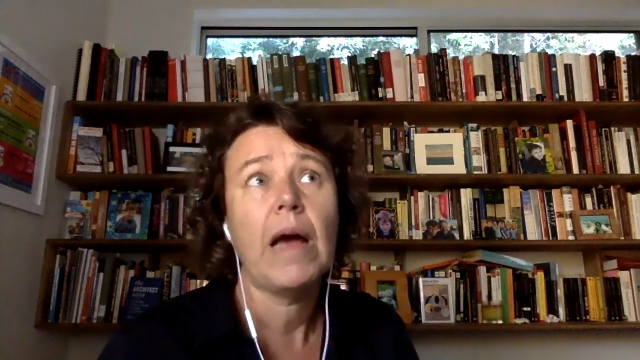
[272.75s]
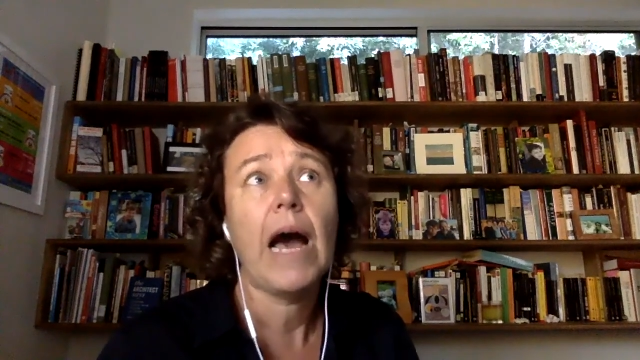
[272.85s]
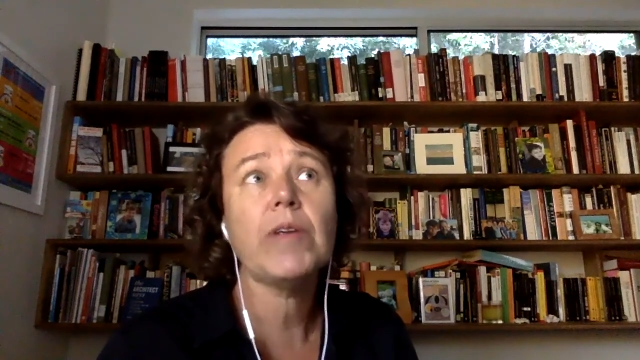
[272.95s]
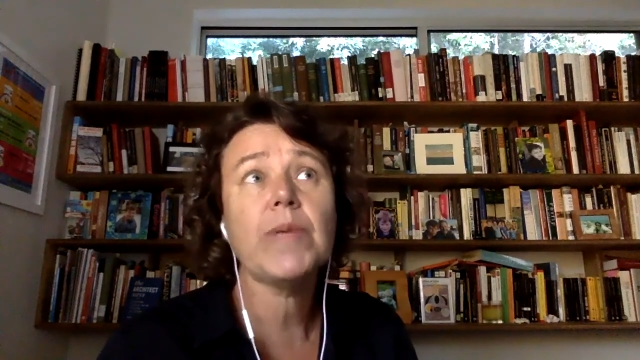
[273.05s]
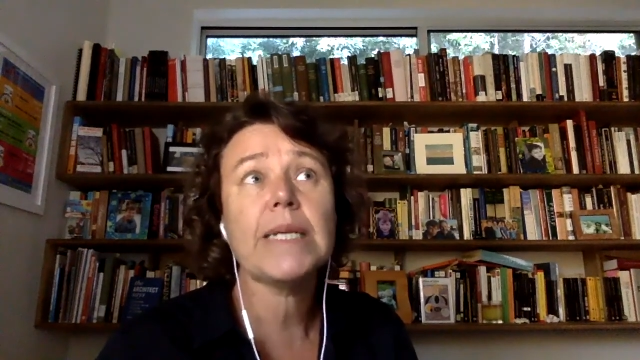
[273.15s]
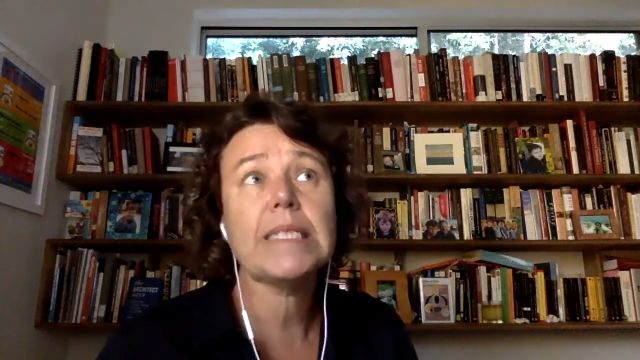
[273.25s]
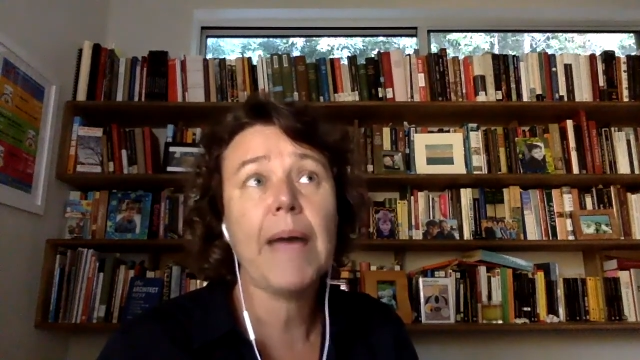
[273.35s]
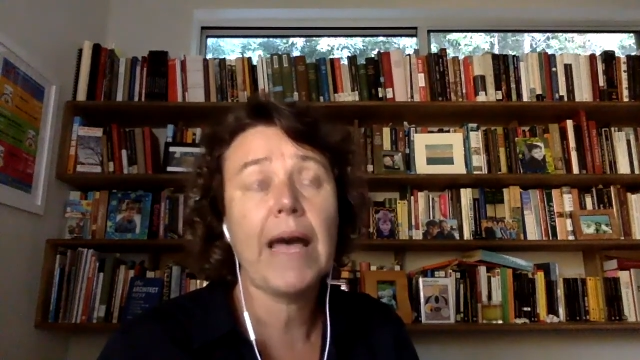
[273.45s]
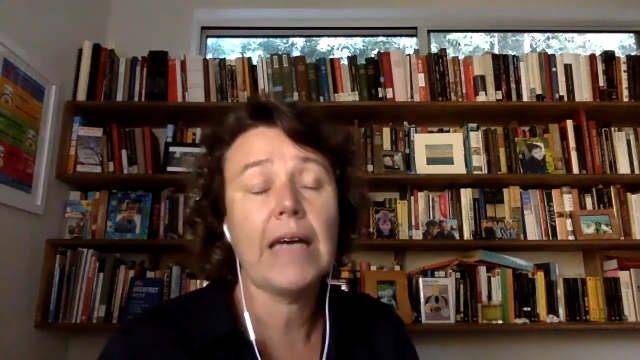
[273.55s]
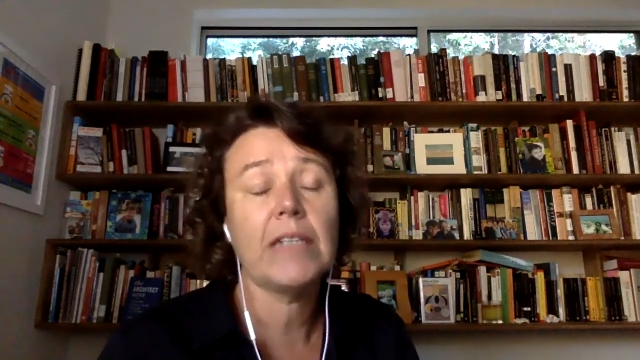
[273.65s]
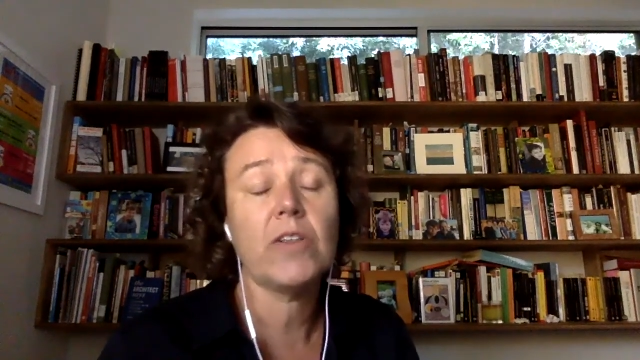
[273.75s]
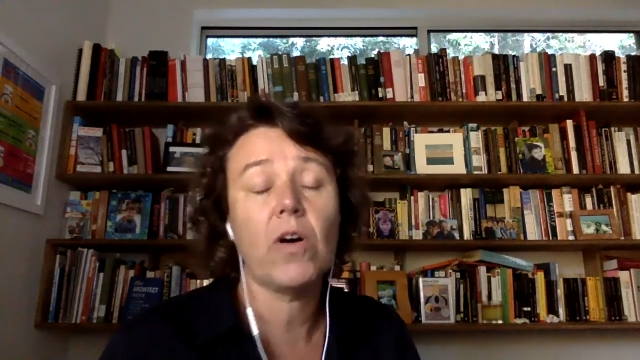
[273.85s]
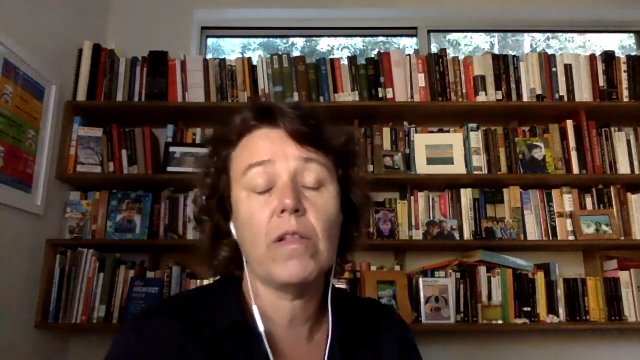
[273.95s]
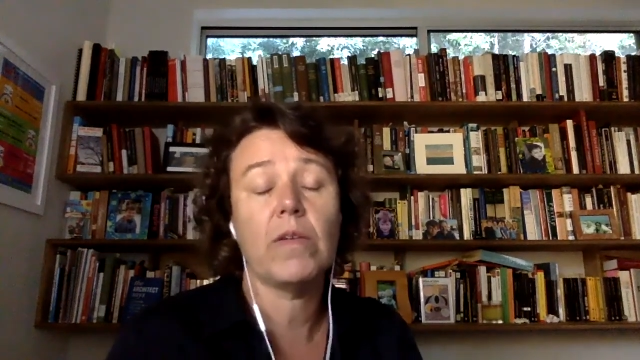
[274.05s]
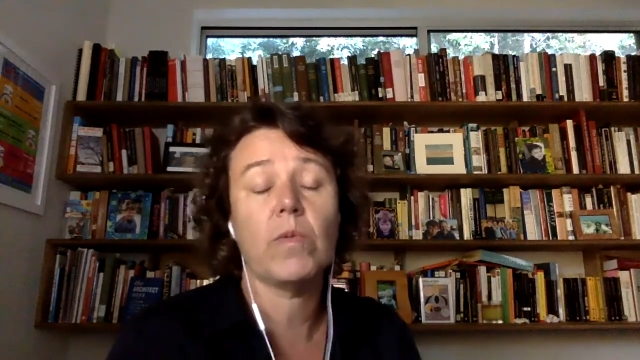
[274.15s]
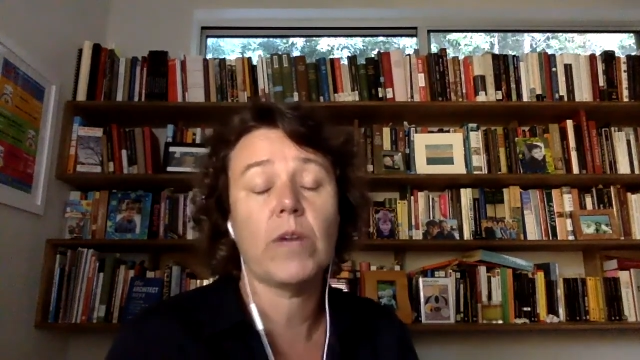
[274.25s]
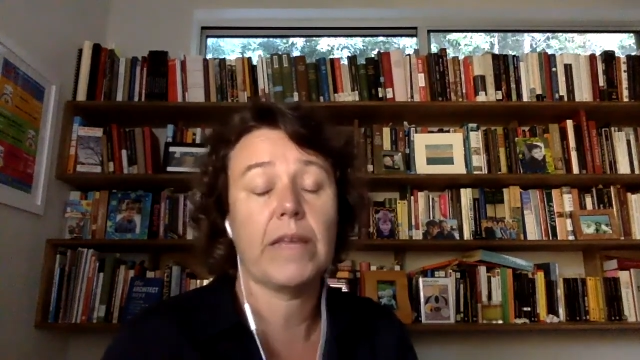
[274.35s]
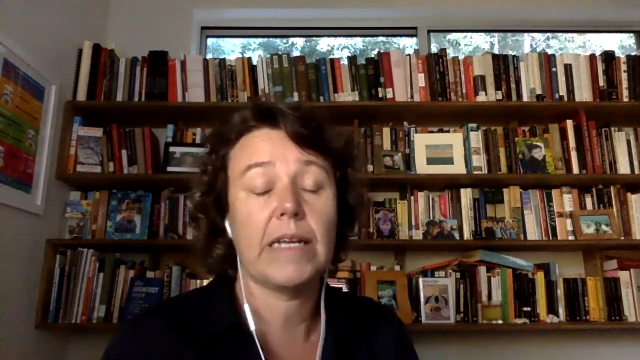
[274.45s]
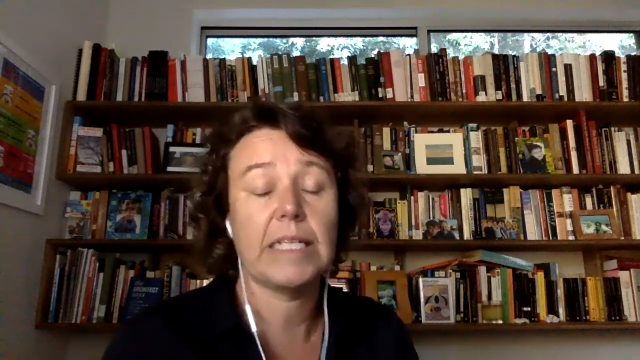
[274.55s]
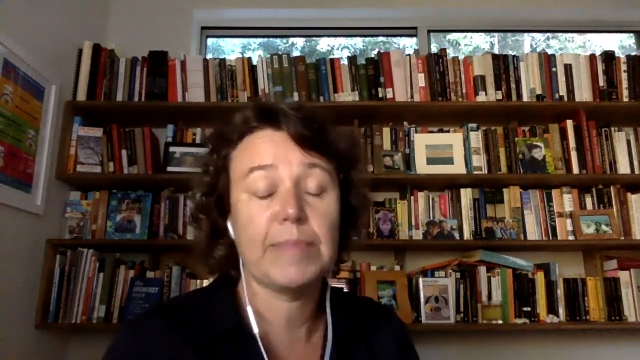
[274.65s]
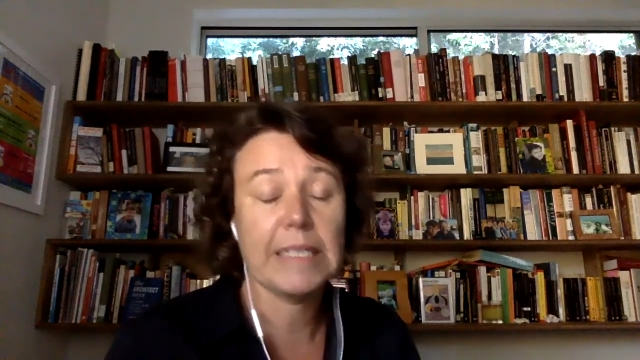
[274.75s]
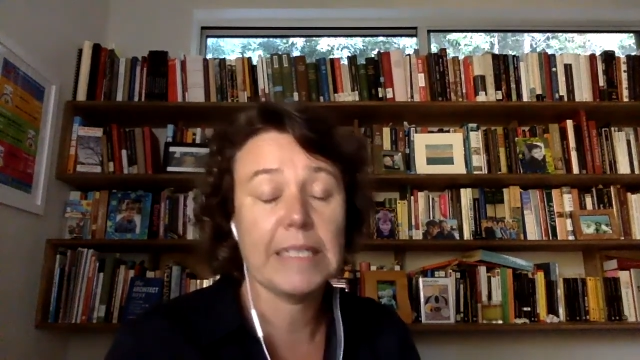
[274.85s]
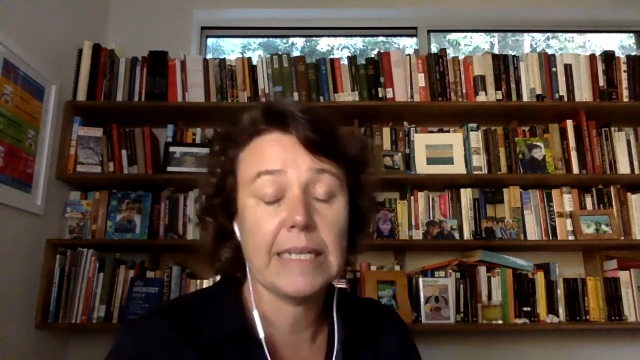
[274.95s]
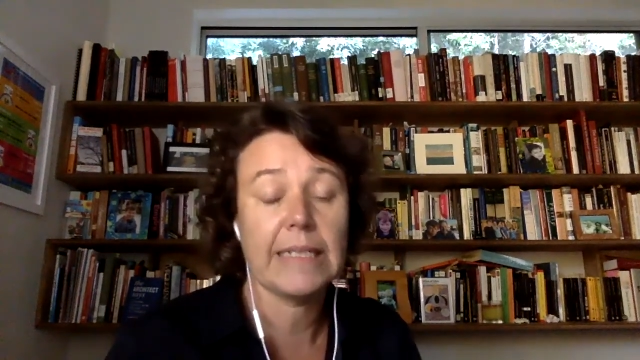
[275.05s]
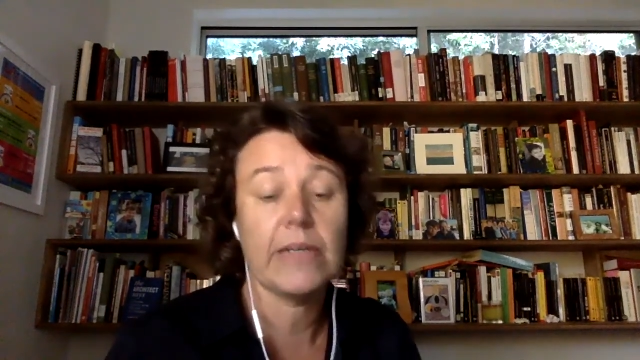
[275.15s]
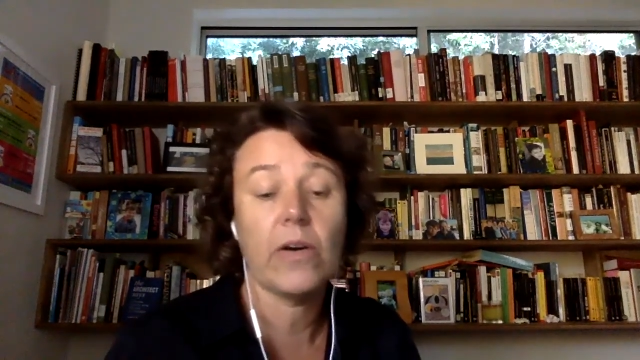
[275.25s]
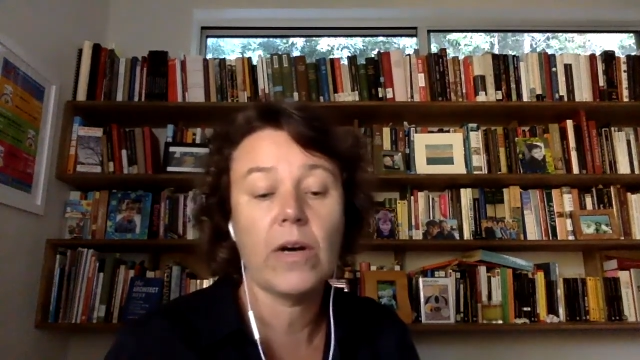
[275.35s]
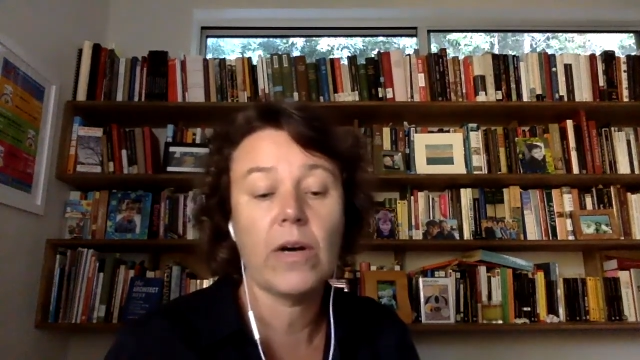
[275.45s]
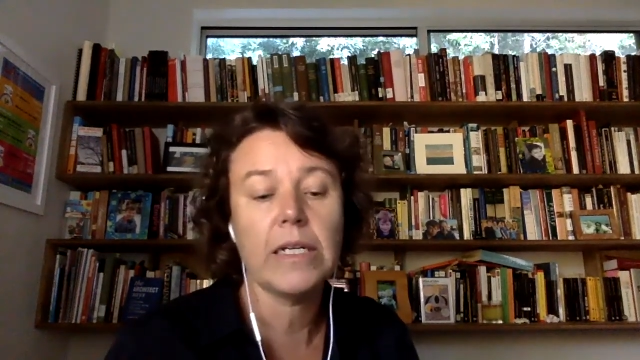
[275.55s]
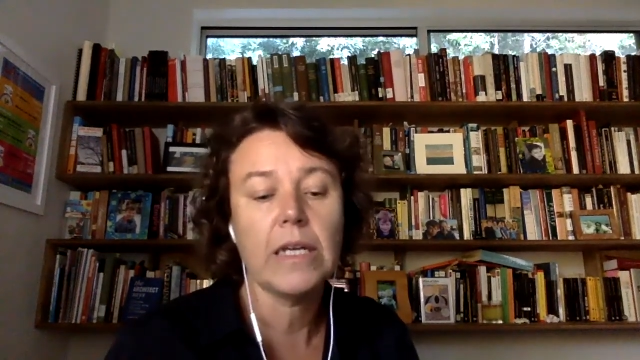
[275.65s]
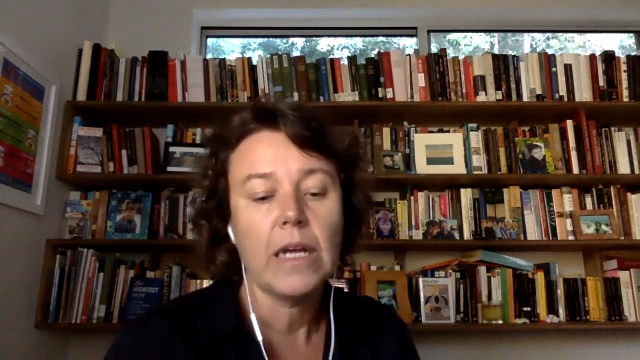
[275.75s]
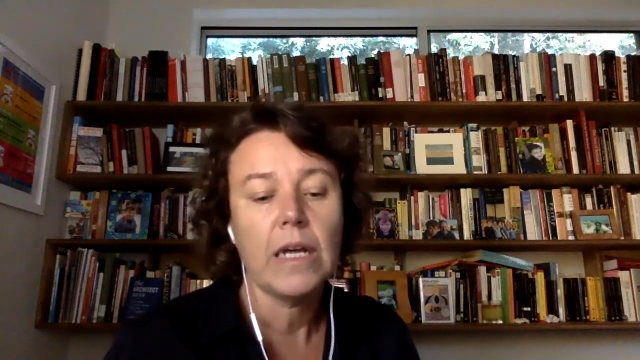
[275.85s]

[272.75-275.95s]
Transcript: how to expand all the work that has been done on